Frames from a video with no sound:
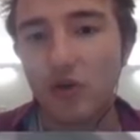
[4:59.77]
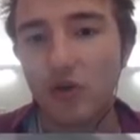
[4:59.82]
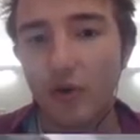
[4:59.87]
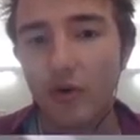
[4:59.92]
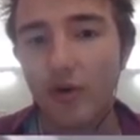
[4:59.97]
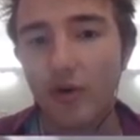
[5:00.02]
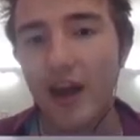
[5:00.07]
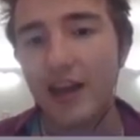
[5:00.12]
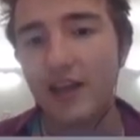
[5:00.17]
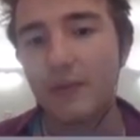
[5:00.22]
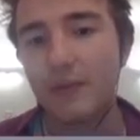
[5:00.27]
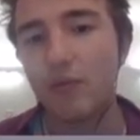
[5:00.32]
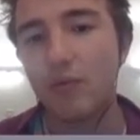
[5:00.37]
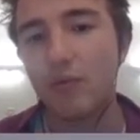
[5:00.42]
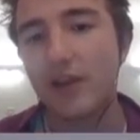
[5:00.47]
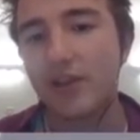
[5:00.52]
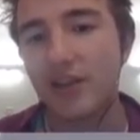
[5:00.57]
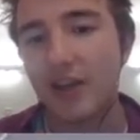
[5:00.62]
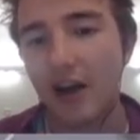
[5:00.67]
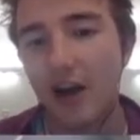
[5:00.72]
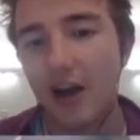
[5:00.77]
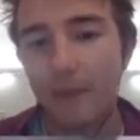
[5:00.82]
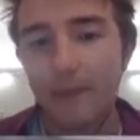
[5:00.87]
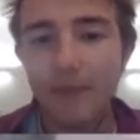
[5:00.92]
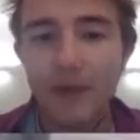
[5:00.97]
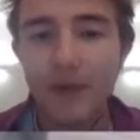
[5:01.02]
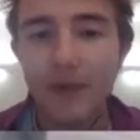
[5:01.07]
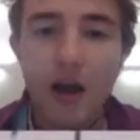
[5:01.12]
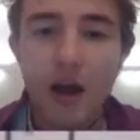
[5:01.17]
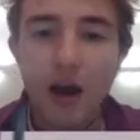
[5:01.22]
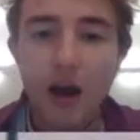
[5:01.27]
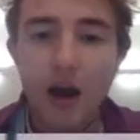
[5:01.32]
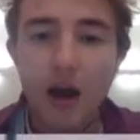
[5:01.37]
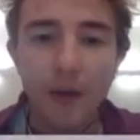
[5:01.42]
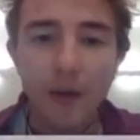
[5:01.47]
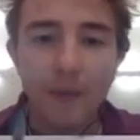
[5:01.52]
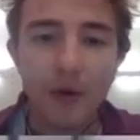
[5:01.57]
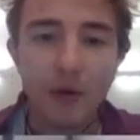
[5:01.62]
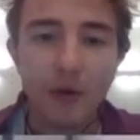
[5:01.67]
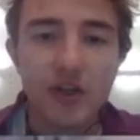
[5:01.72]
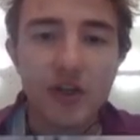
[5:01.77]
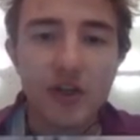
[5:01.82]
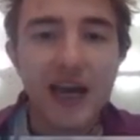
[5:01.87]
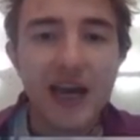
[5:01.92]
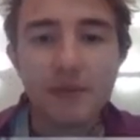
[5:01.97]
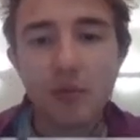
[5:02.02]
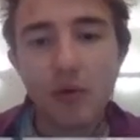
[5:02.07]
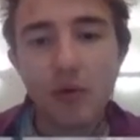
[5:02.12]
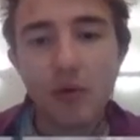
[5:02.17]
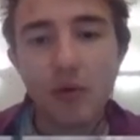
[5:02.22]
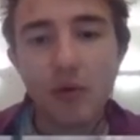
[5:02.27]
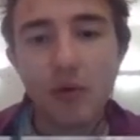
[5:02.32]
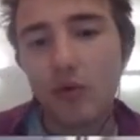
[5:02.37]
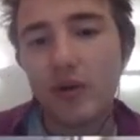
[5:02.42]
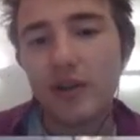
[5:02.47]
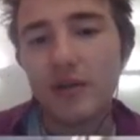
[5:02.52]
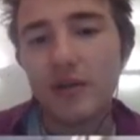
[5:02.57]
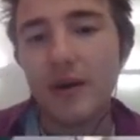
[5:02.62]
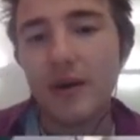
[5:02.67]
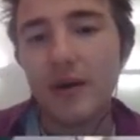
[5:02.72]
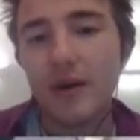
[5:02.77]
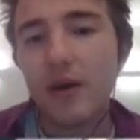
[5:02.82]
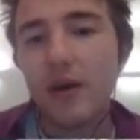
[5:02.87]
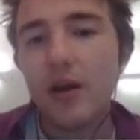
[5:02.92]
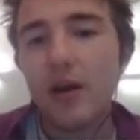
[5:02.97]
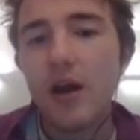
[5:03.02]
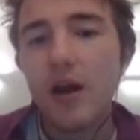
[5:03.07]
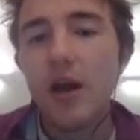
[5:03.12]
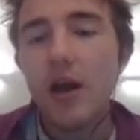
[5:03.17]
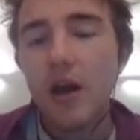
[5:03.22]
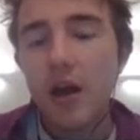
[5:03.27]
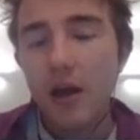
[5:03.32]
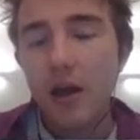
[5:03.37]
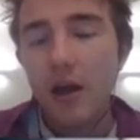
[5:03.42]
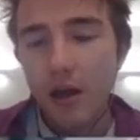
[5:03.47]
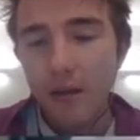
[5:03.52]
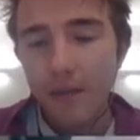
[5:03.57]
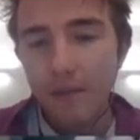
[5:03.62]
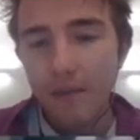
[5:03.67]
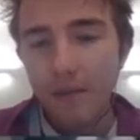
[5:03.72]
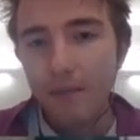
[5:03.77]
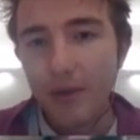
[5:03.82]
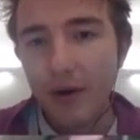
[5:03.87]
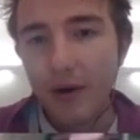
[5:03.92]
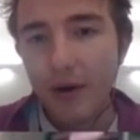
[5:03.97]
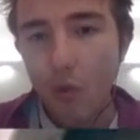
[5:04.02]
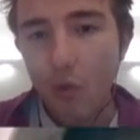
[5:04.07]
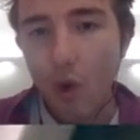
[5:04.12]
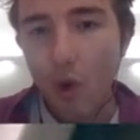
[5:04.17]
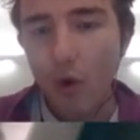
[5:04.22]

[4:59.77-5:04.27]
strong all day, he's been resting up. Obviously Gasparotto is always a bit of a